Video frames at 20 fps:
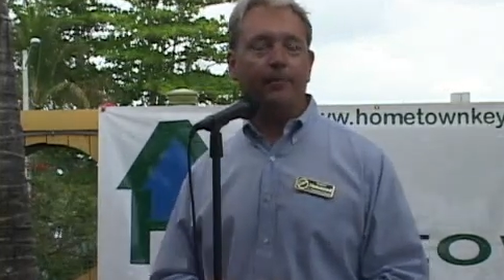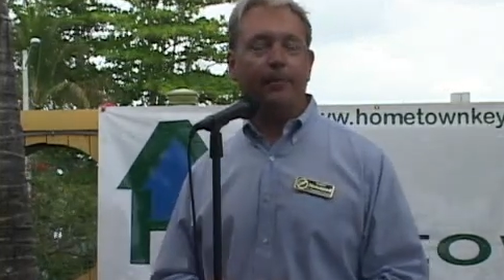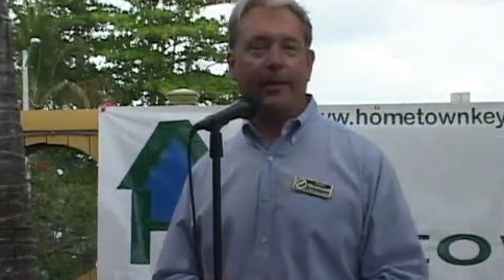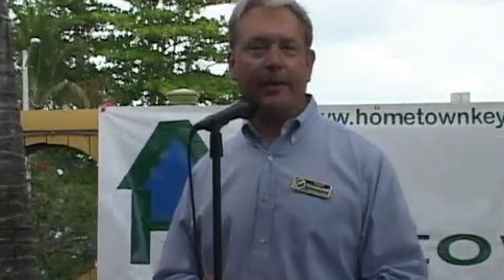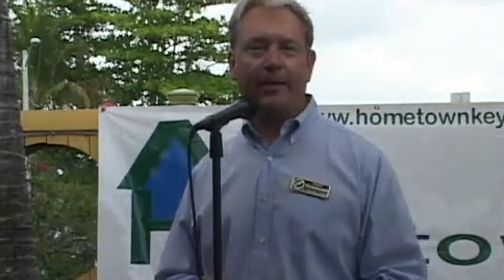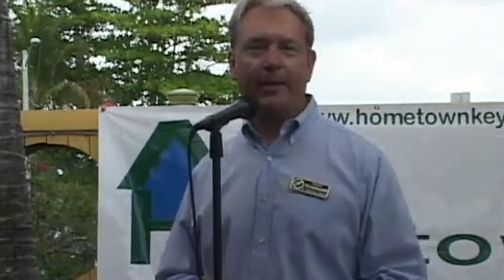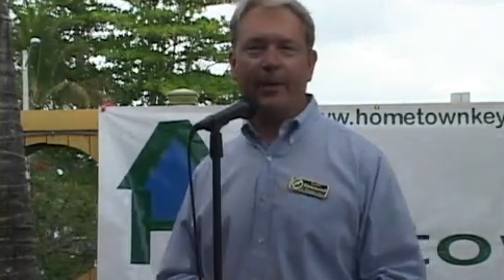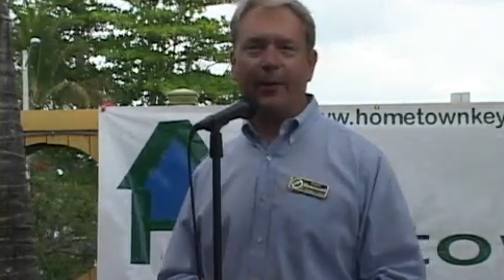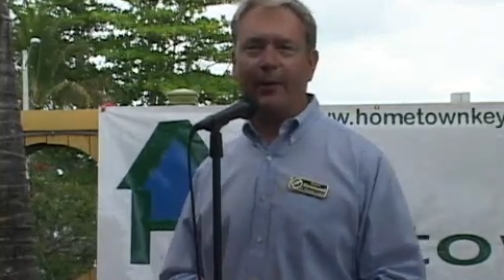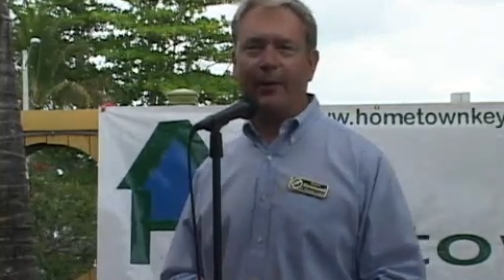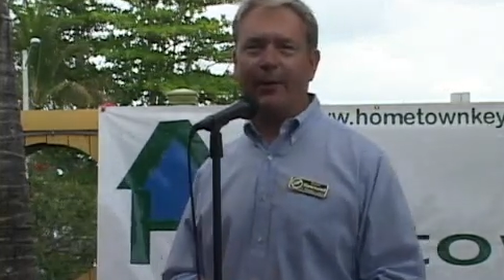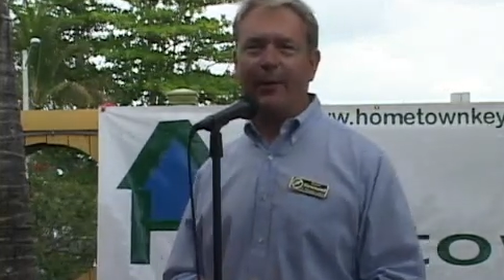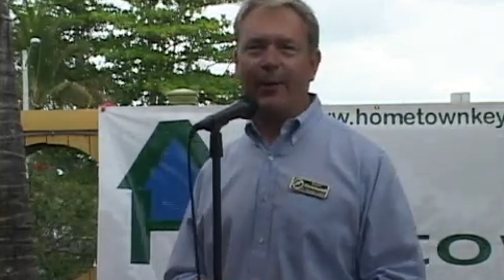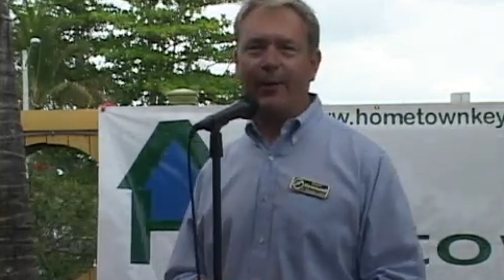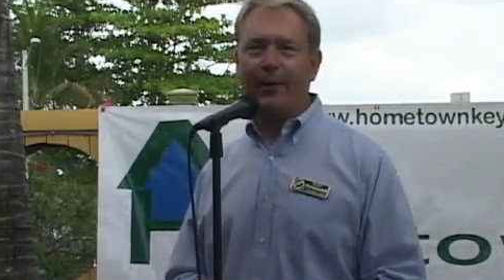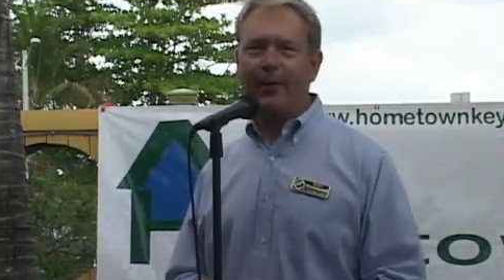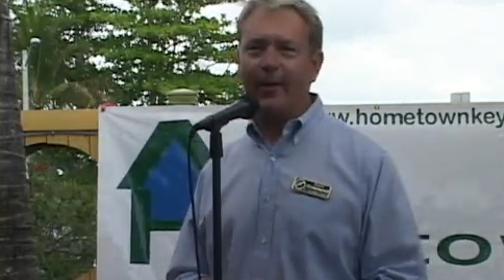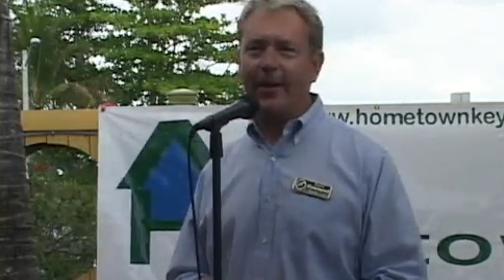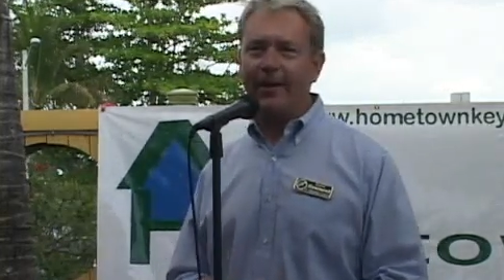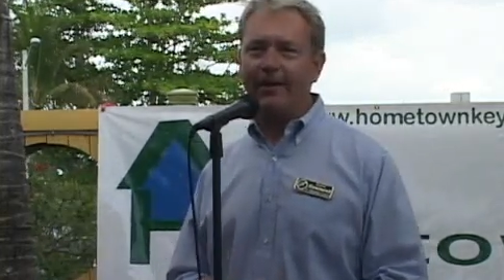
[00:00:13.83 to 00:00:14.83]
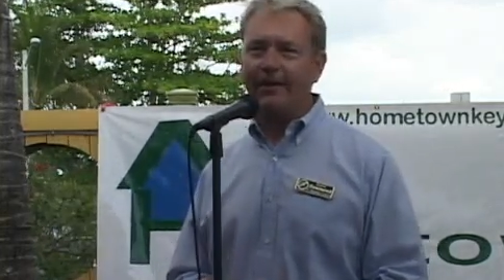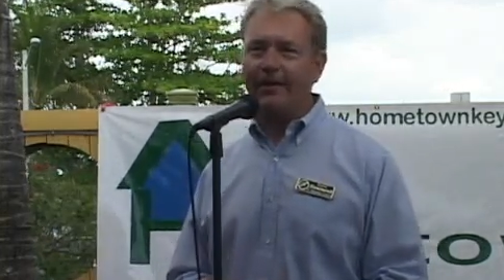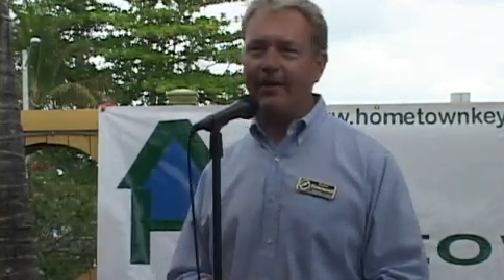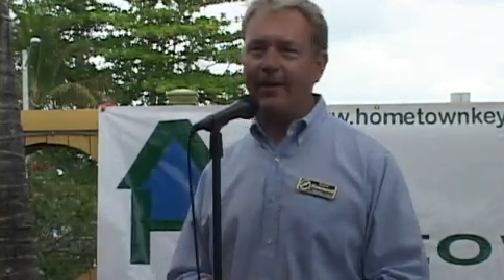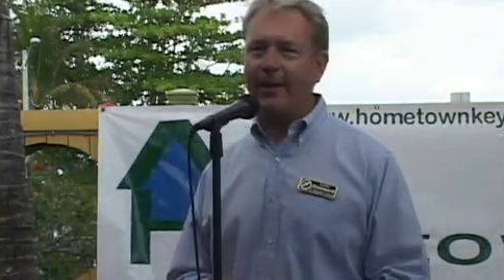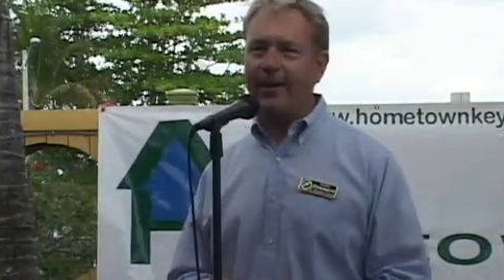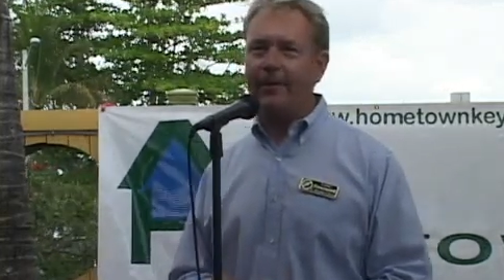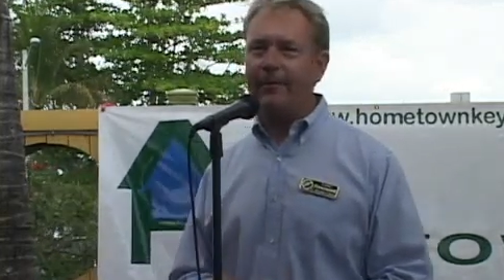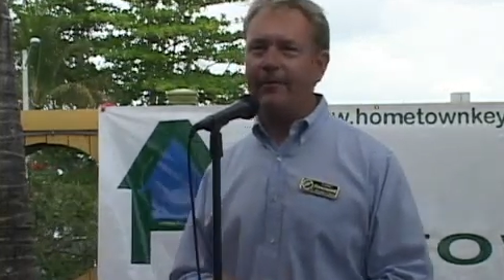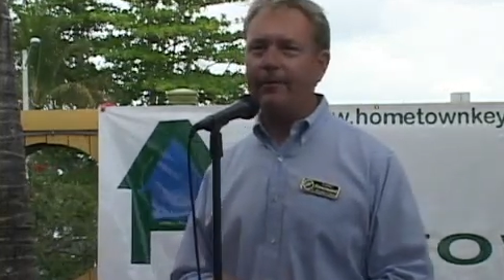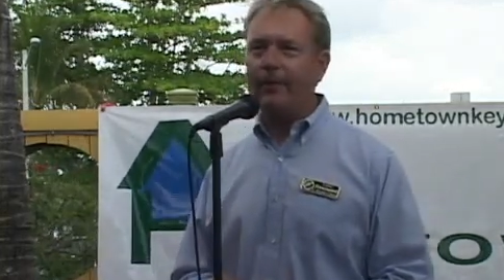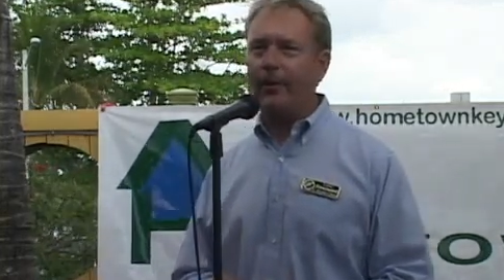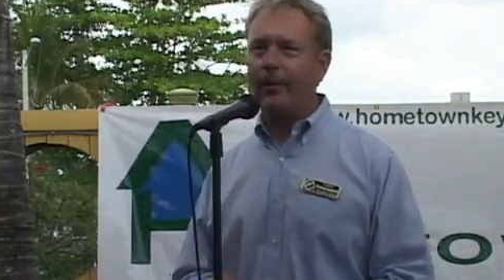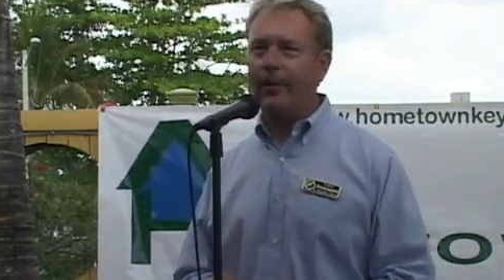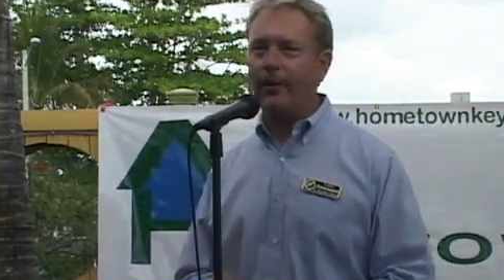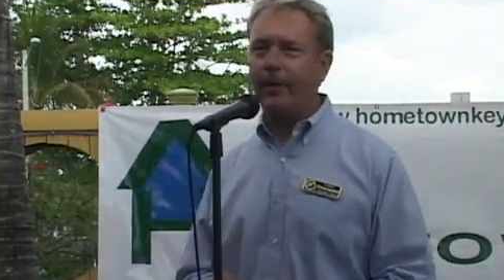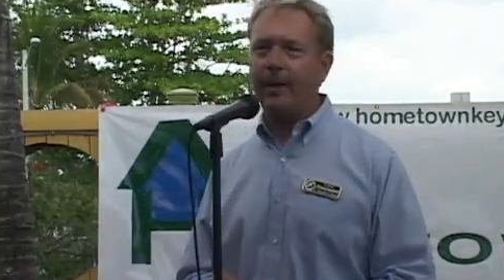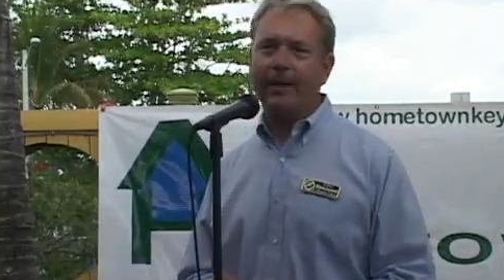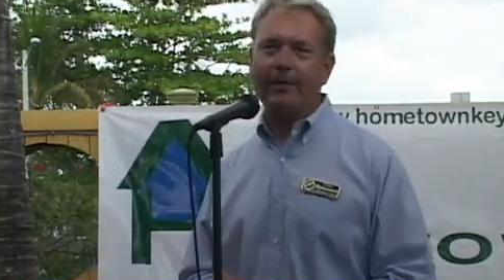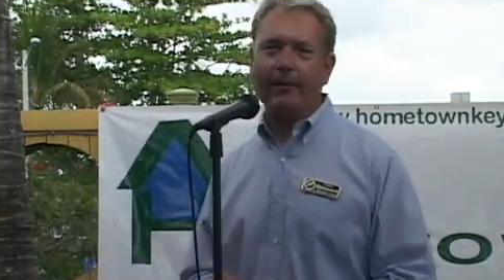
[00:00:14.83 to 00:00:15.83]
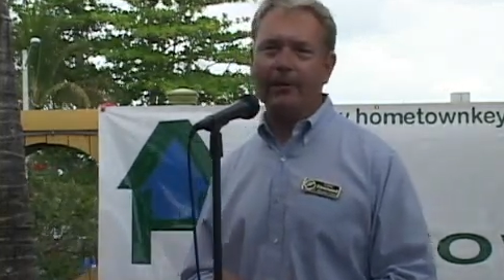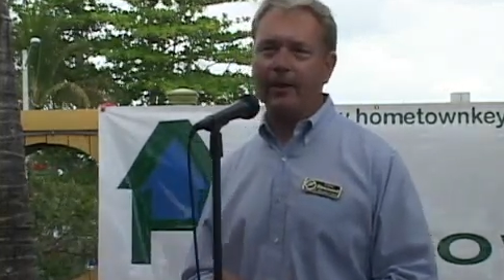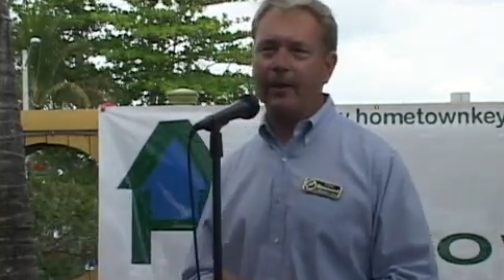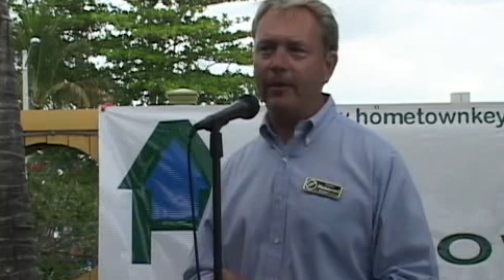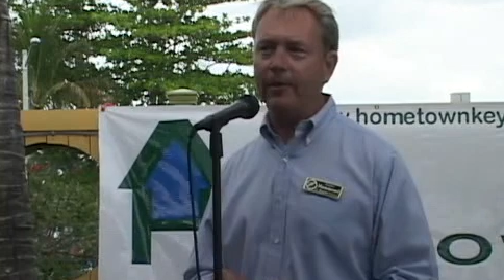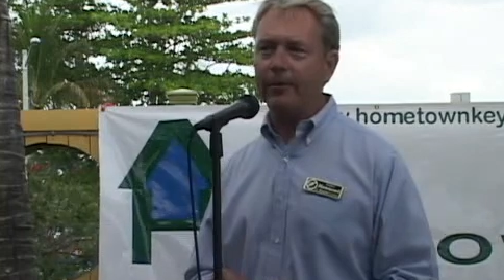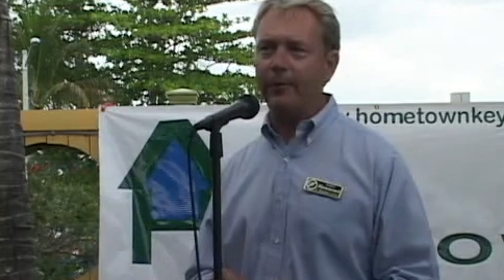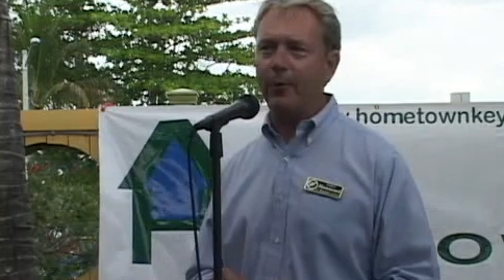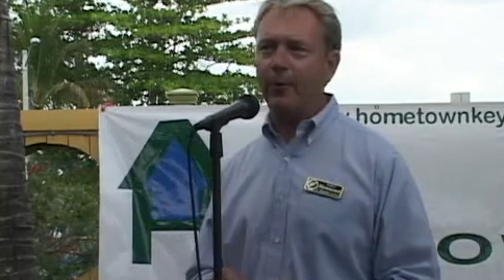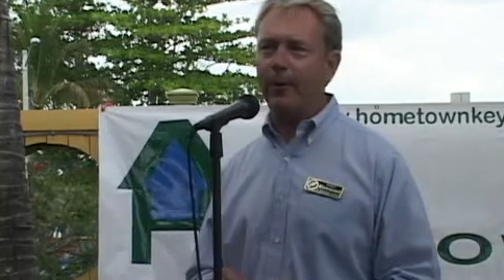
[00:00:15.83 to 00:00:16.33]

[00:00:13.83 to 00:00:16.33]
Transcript: Been here in Key West now for 11 years,